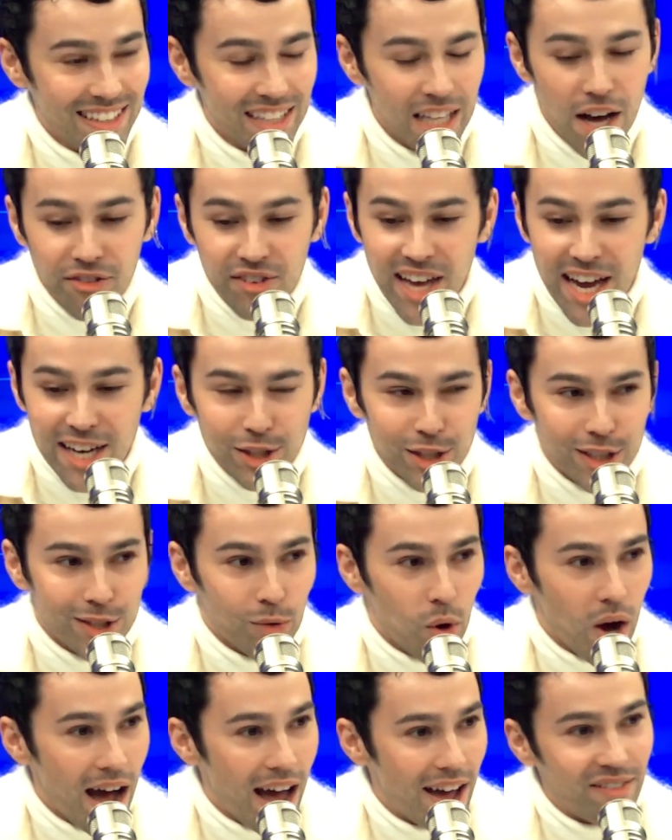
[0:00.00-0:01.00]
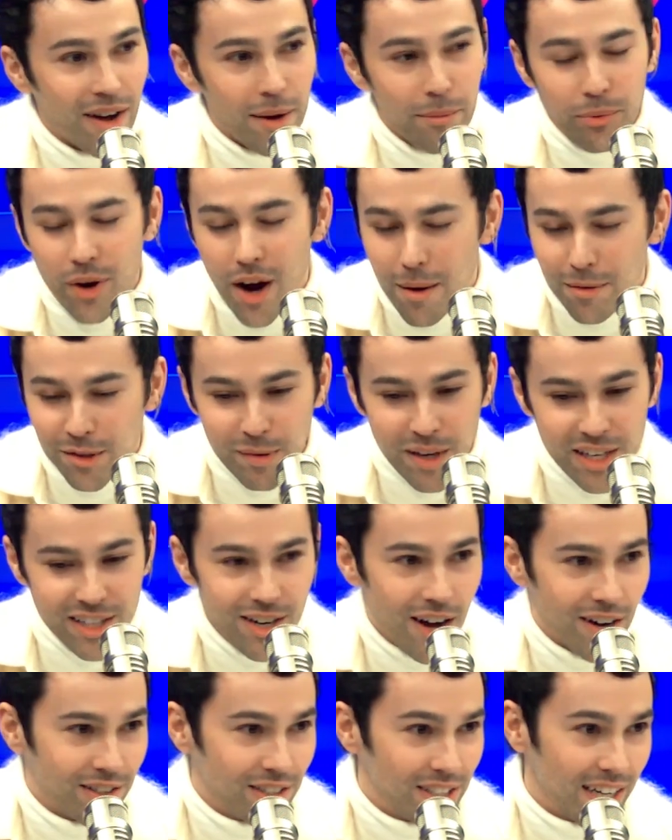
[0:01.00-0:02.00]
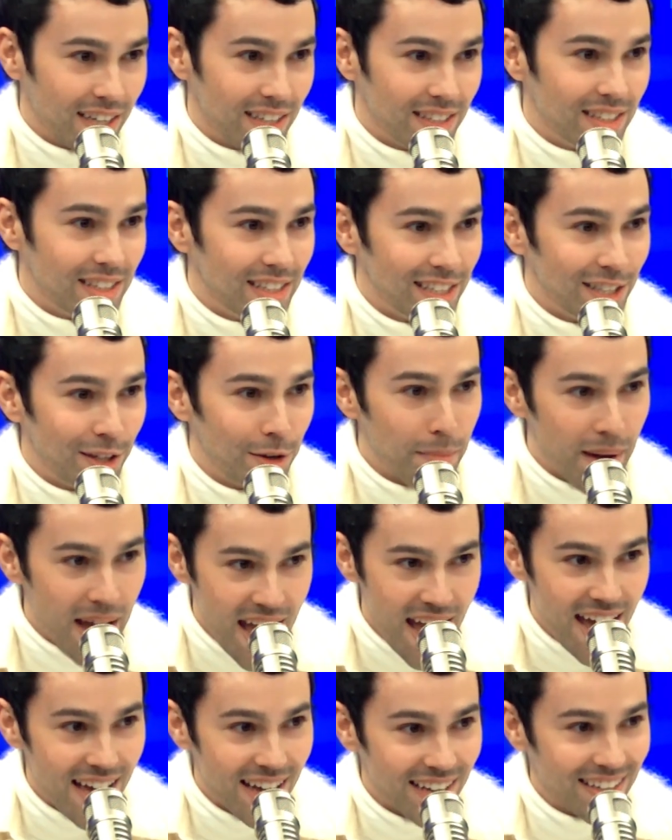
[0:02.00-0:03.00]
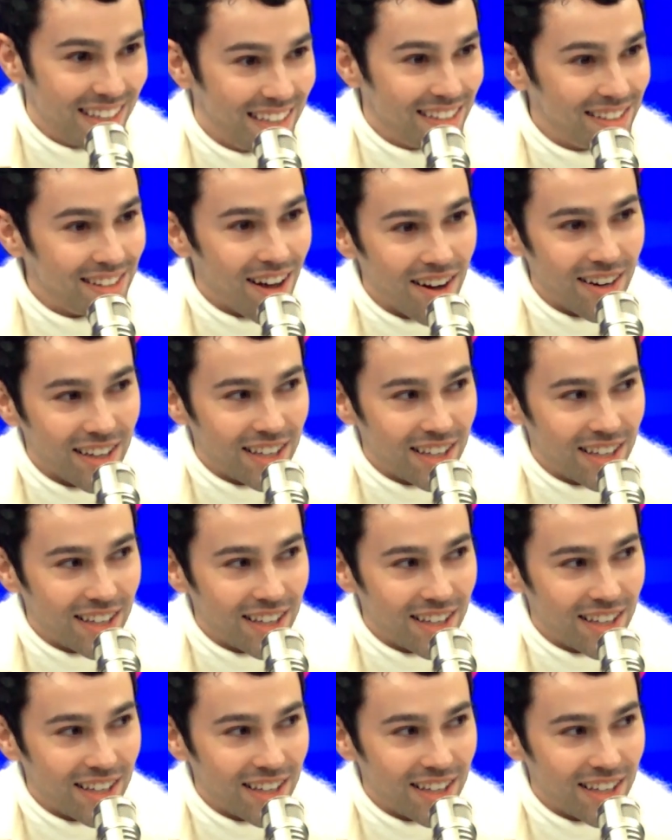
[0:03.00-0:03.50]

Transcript: Love Keshi's wife. I promise my yeah. daughter's not gonna steal your man. It's all